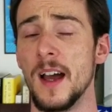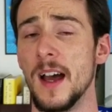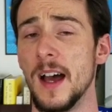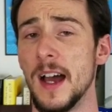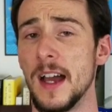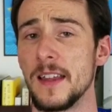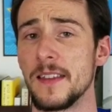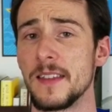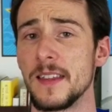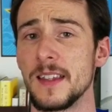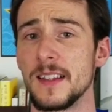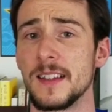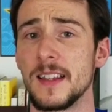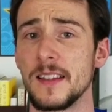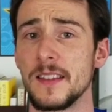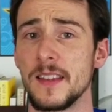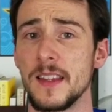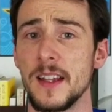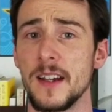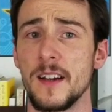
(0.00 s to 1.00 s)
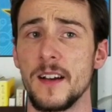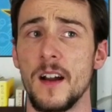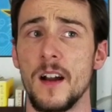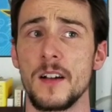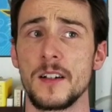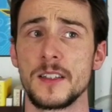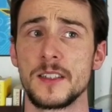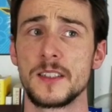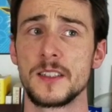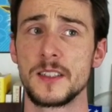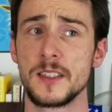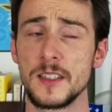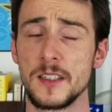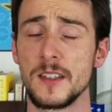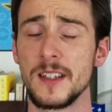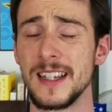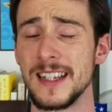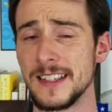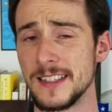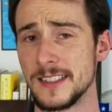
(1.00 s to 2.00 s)
I think that there are
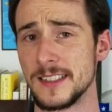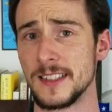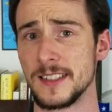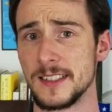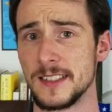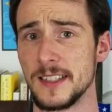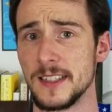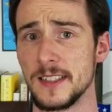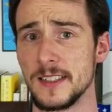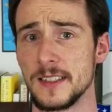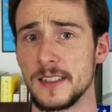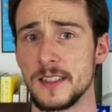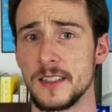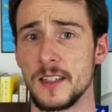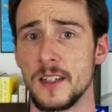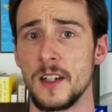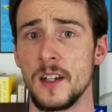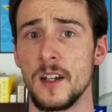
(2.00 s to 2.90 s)
still instances,